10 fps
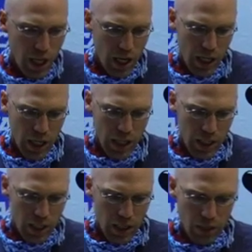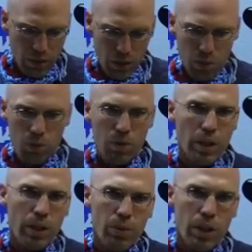and have looked
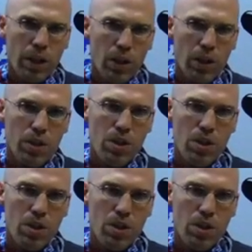really good,